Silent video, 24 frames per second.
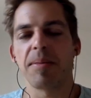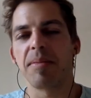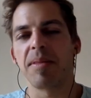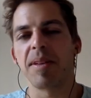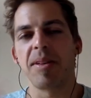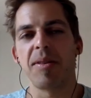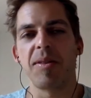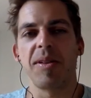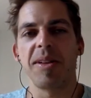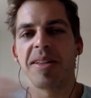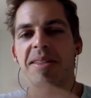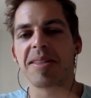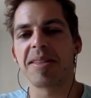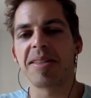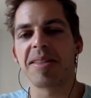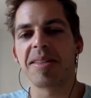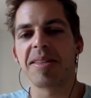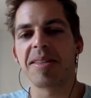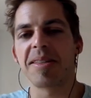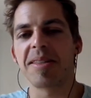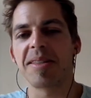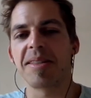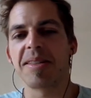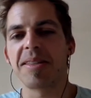leads
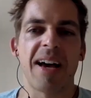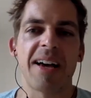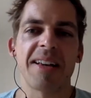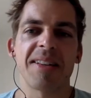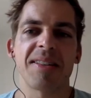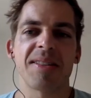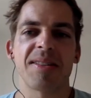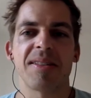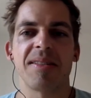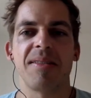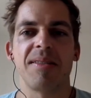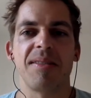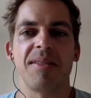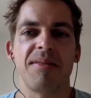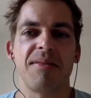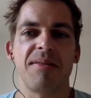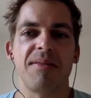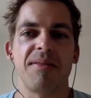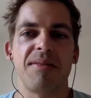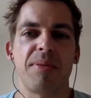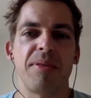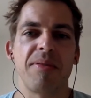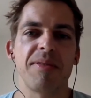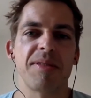into the last or
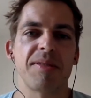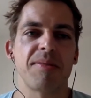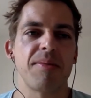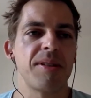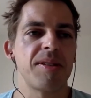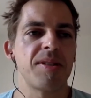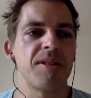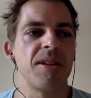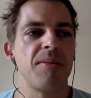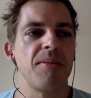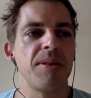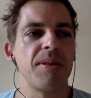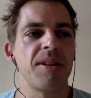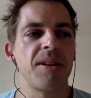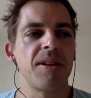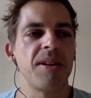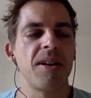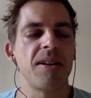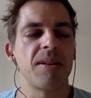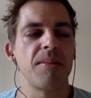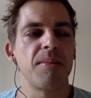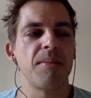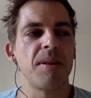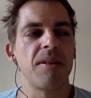previous question that we
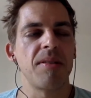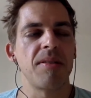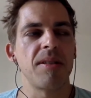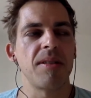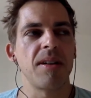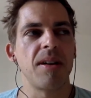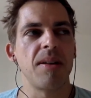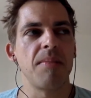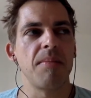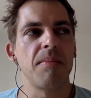talked about.